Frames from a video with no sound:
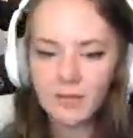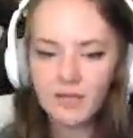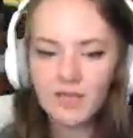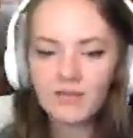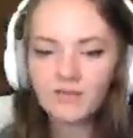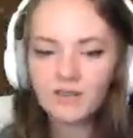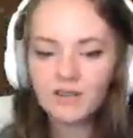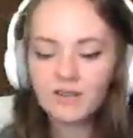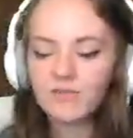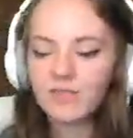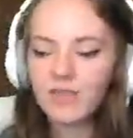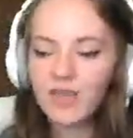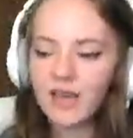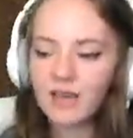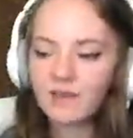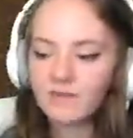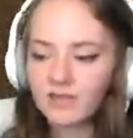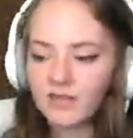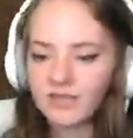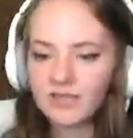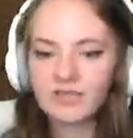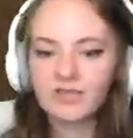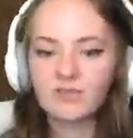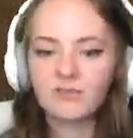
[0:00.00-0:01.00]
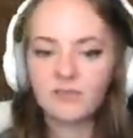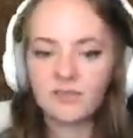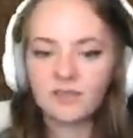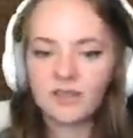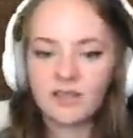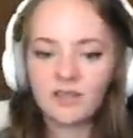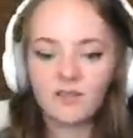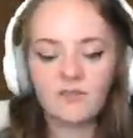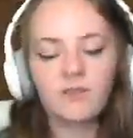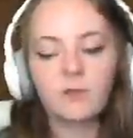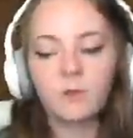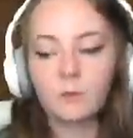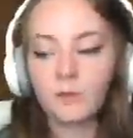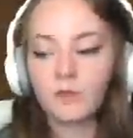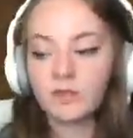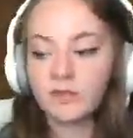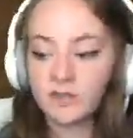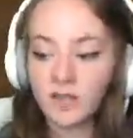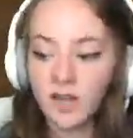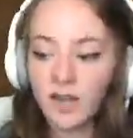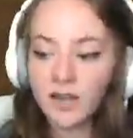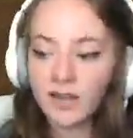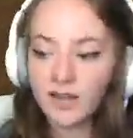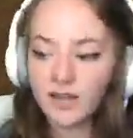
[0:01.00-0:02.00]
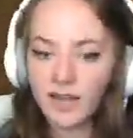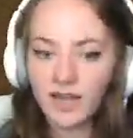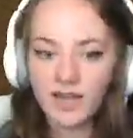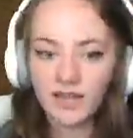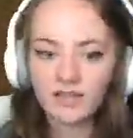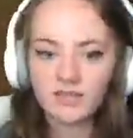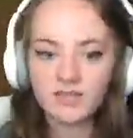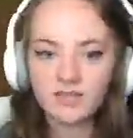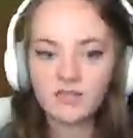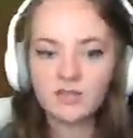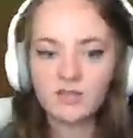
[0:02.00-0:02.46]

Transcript: even if they have like different, if you will, dialects.